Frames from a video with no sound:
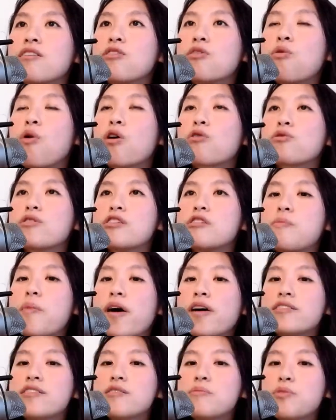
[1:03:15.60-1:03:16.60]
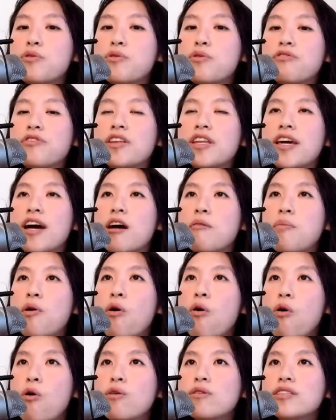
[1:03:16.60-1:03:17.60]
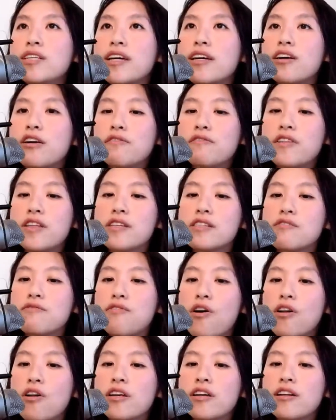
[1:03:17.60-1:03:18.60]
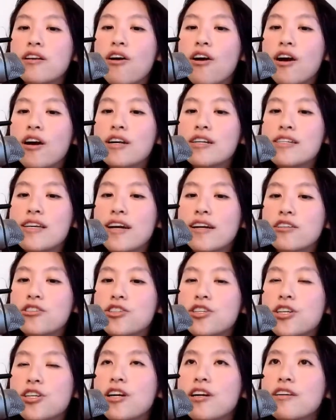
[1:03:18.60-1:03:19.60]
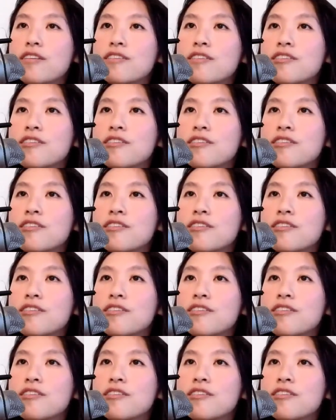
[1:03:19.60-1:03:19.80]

who are responsible for the upholding of this fallen architecture.